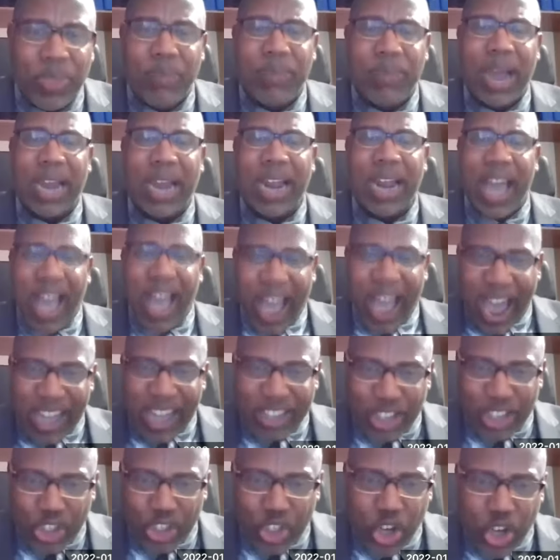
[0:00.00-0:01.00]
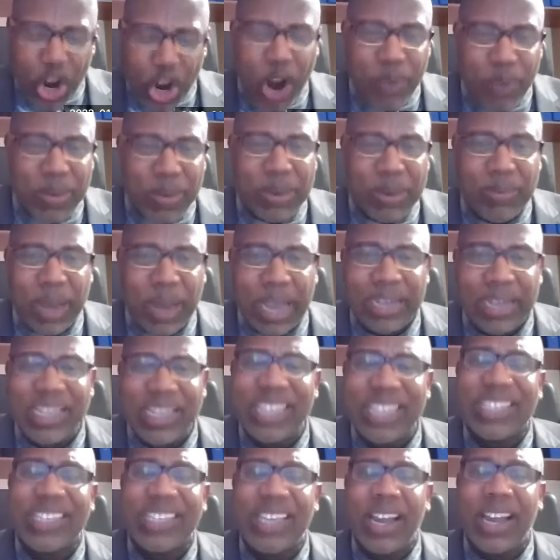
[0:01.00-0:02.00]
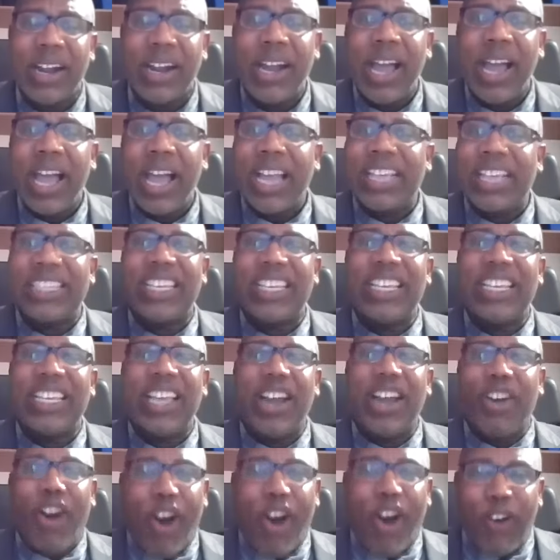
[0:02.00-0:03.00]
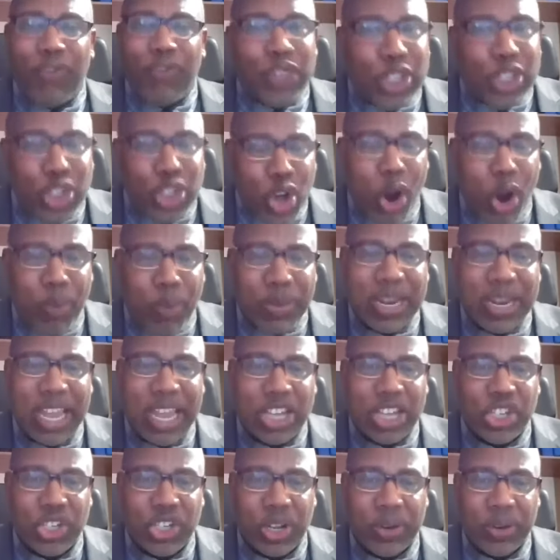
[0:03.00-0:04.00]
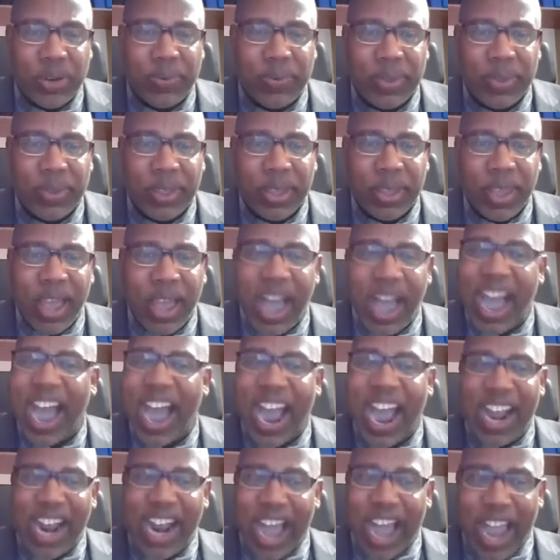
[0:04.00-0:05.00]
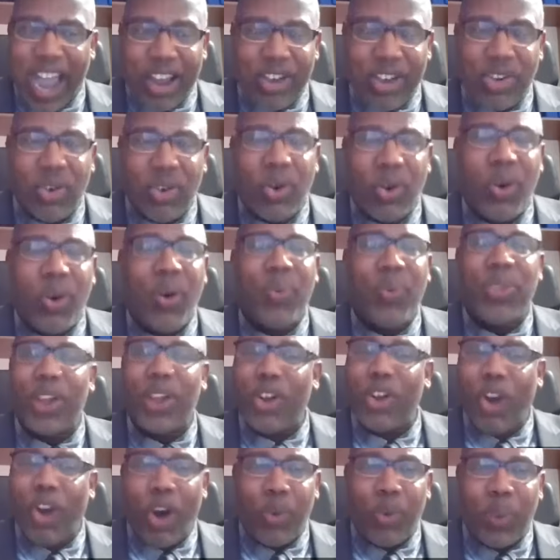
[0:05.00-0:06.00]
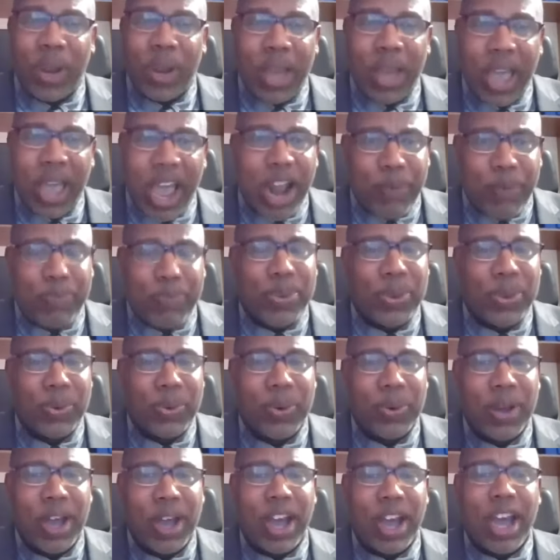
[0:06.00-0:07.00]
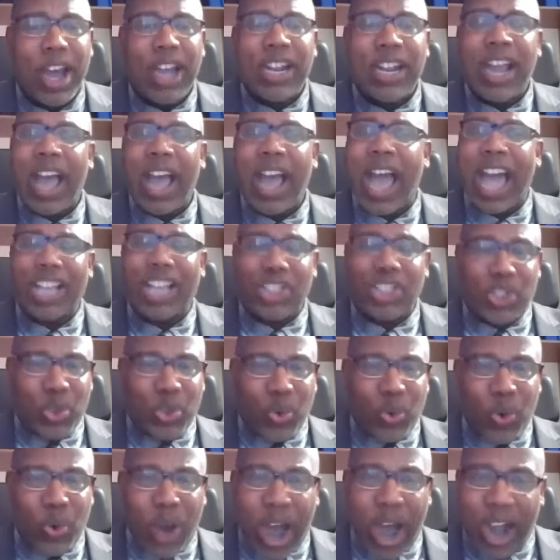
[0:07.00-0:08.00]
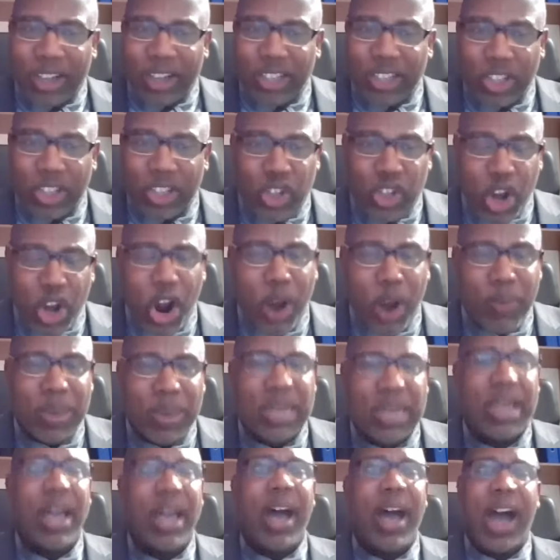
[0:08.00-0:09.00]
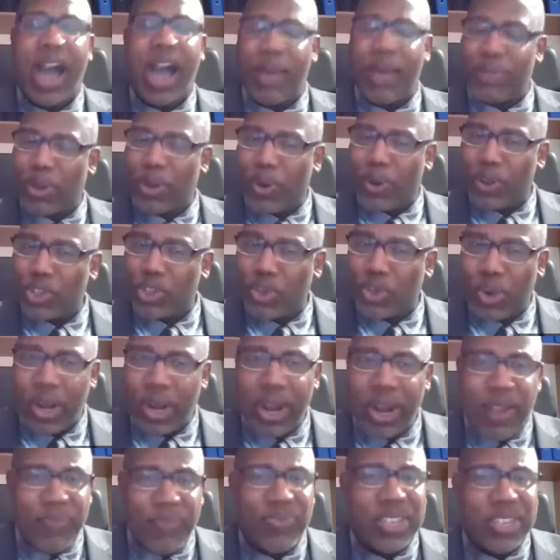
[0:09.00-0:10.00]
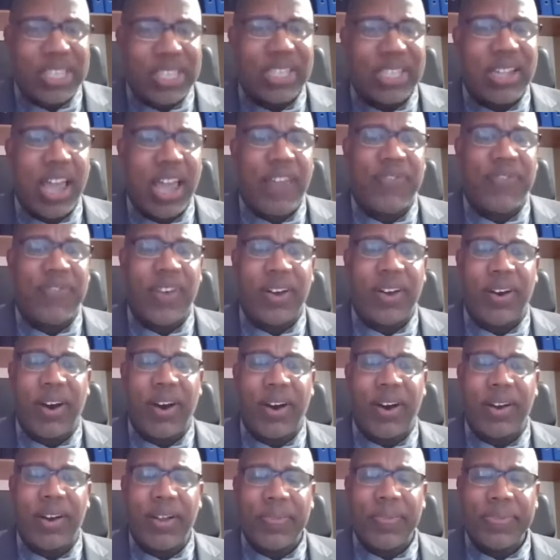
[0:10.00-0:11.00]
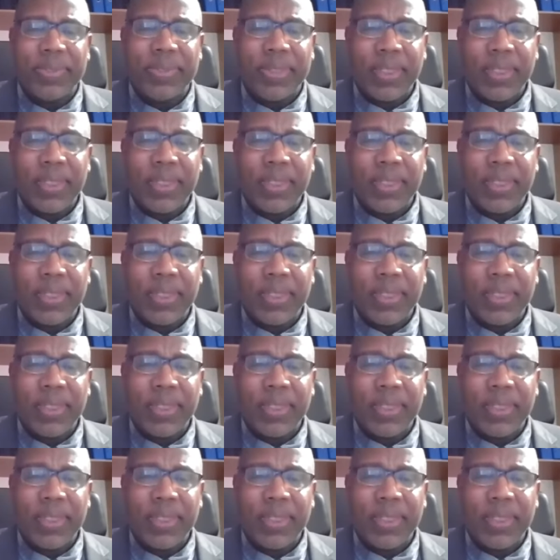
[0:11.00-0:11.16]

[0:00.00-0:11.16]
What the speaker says: their mind, a determined mind. This year is a year of determination. And I know the Lord will help you as you are determined. I'm going to live this life for God.